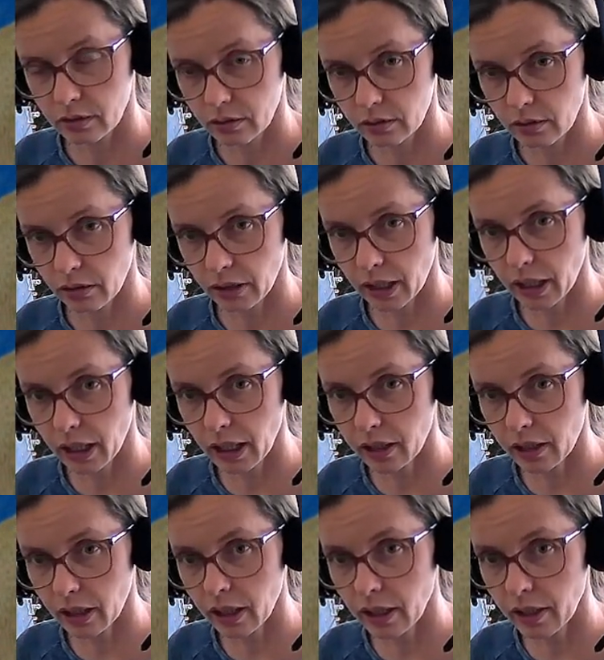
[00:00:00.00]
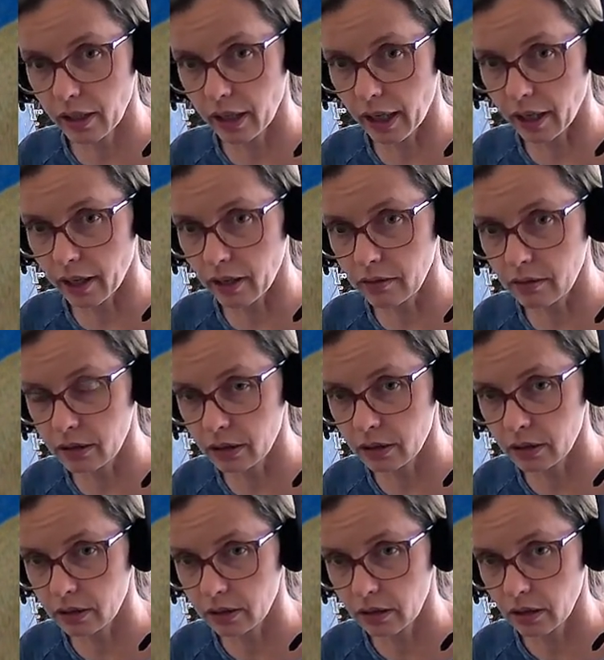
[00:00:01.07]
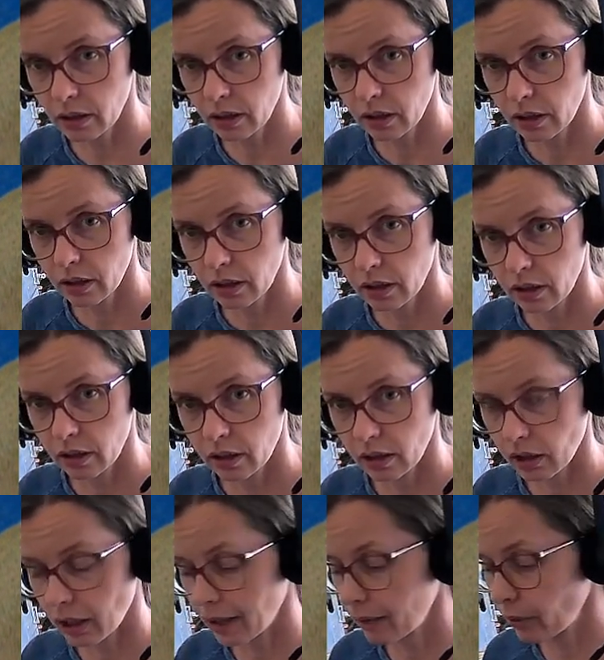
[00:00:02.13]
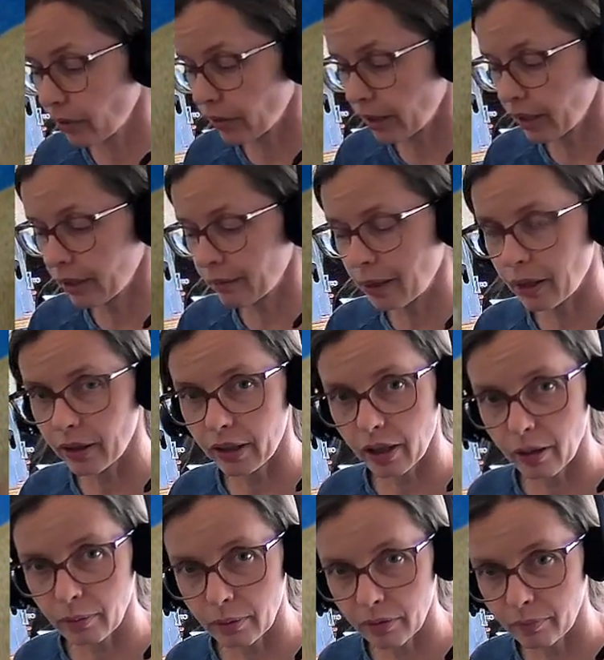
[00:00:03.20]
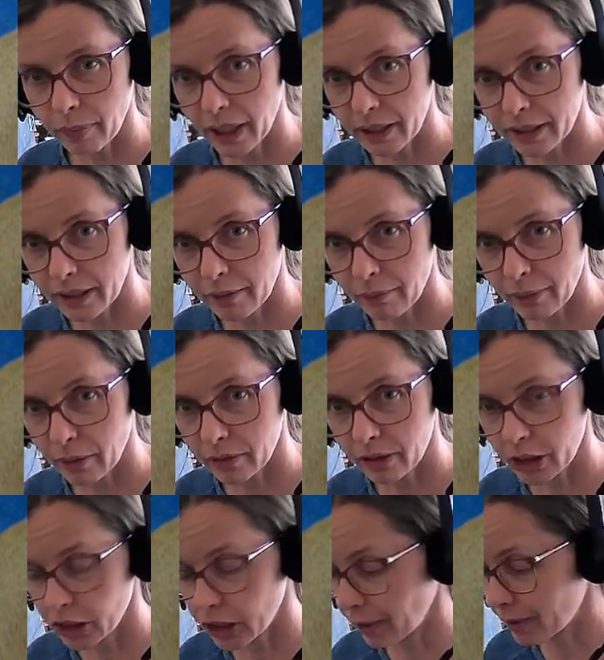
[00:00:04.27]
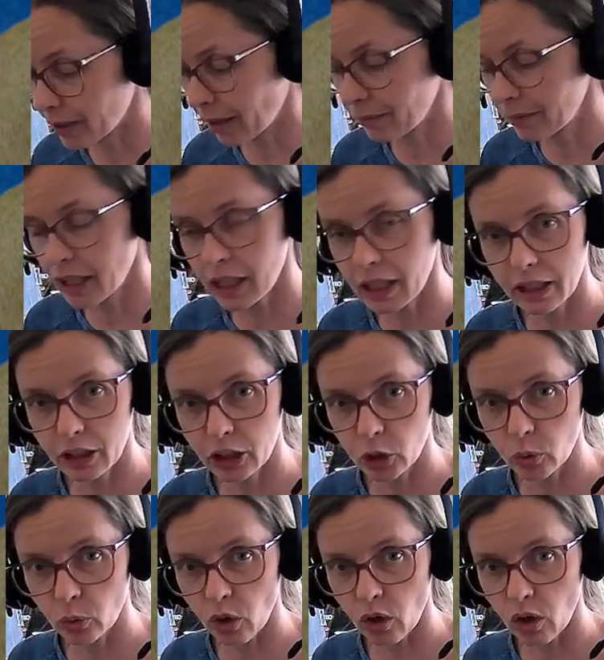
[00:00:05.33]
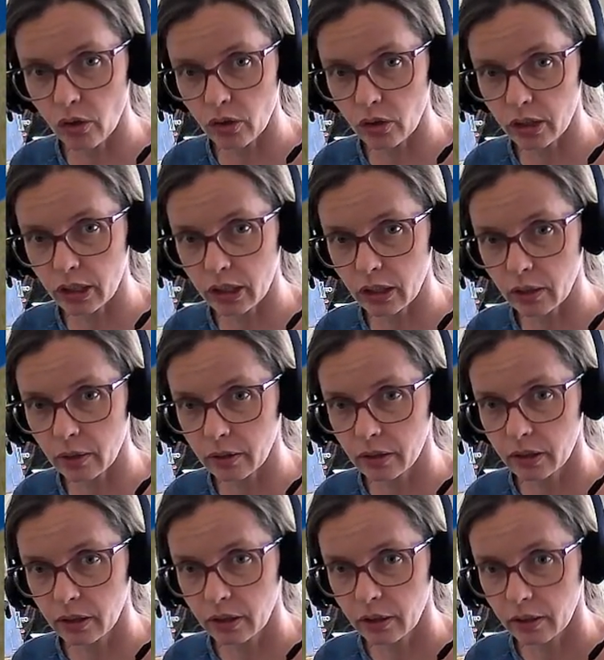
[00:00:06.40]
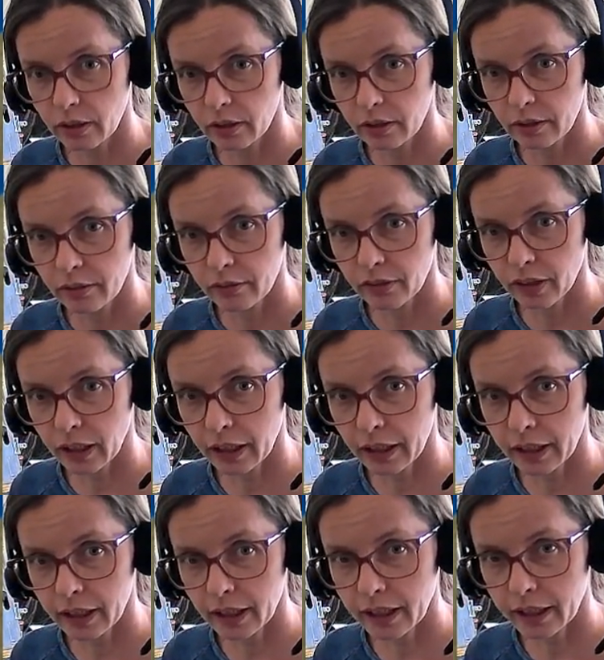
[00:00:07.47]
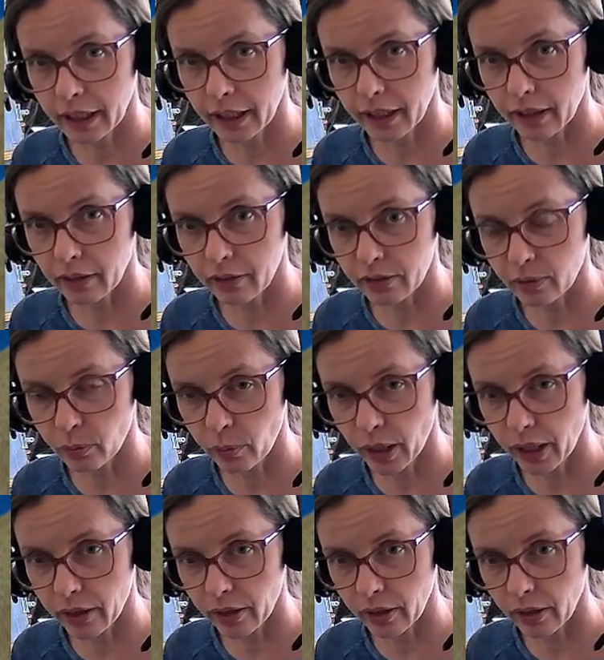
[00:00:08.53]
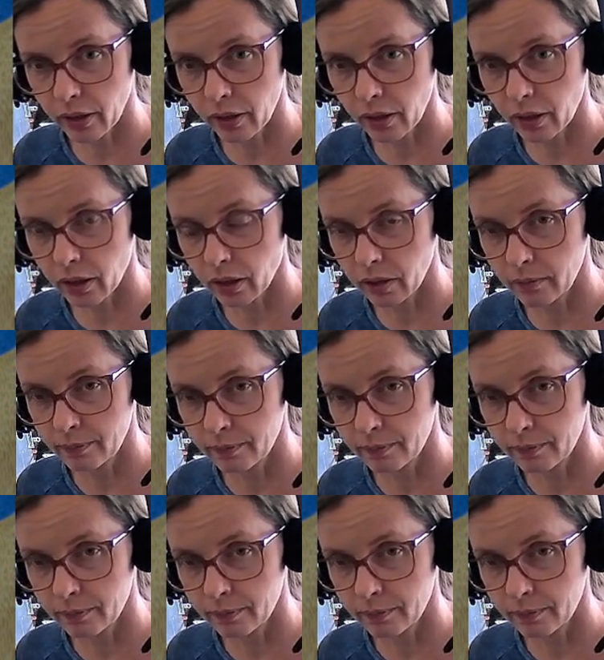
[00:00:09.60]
Okay, and now I will think about a couple of basic mountain shapes. I'm not going to draw those little fiddly details with the